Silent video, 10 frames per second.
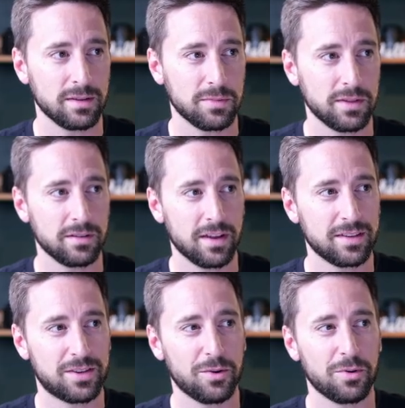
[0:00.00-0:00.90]
or something,
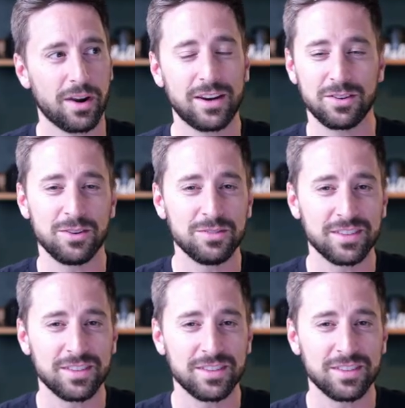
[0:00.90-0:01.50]
okay? So we're actually